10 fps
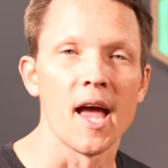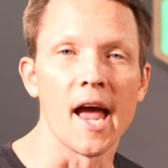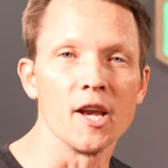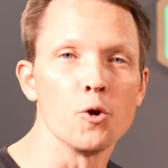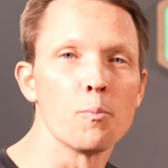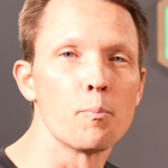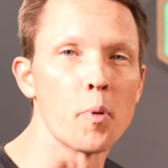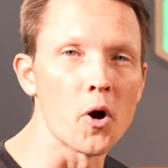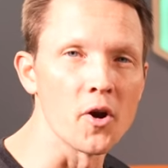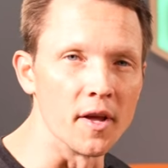and you
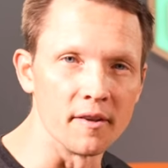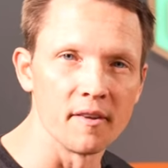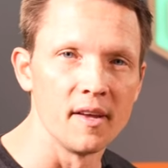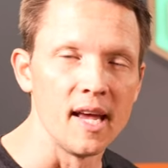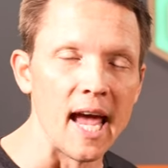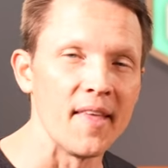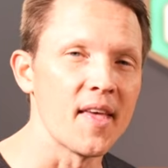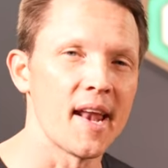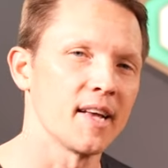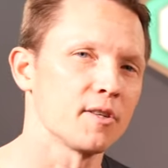burn it. And
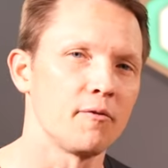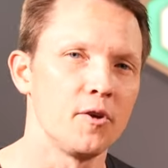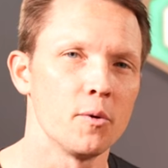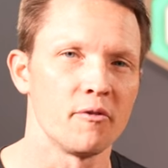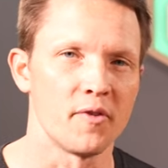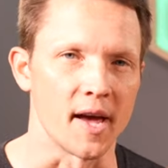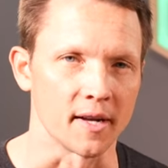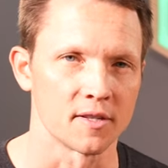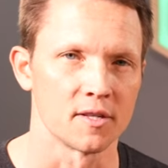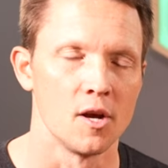that has a few
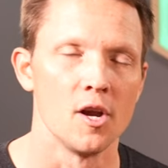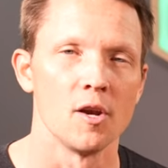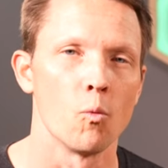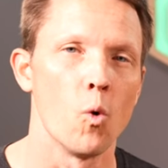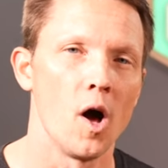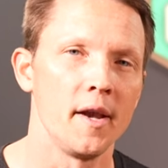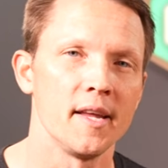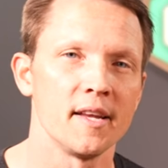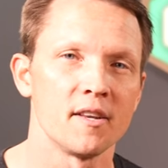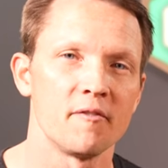effects. One,
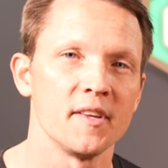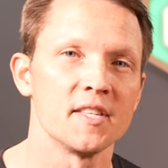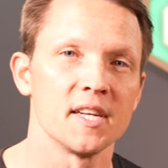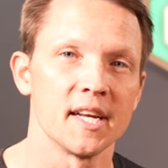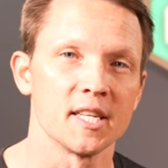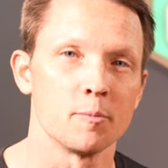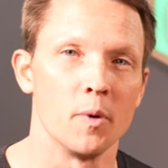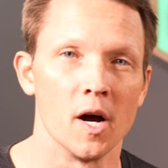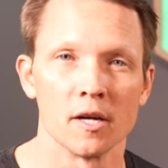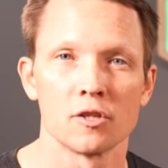it defends it against
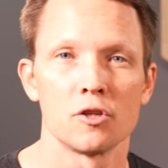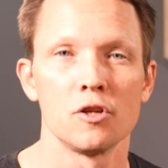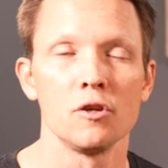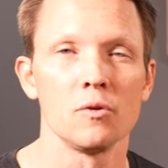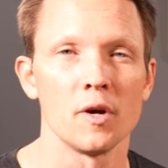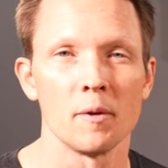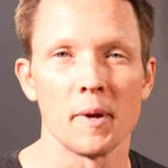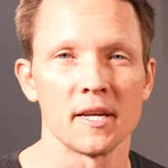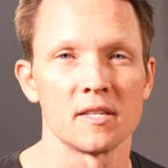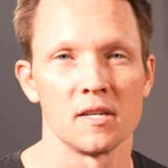bugs. Two, it
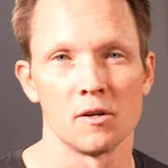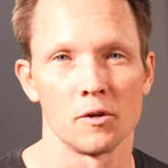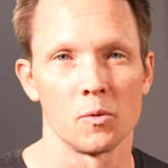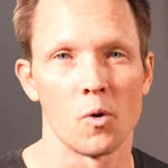makes it nearly